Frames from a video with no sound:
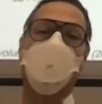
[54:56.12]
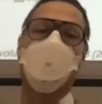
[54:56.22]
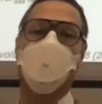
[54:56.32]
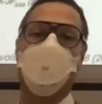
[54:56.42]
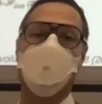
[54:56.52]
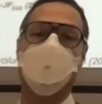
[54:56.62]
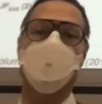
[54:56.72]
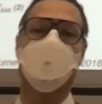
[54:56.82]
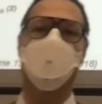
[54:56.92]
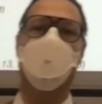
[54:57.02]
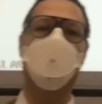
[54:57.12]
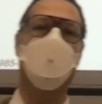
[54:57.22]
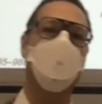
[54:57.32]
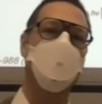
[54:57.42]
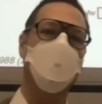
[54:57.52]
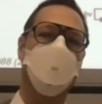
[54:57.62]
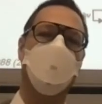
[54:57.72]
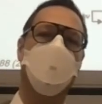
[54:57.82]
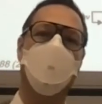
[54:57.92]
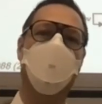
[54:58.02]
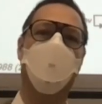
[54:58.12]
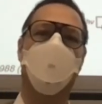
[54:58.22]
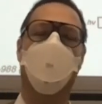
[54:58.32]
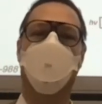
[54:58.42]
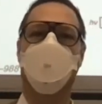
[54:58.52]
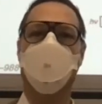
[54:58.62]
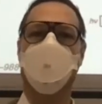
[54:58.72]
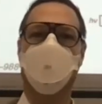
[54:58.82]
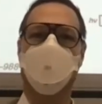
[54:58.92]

fluorescence and then kill it with photobleaching.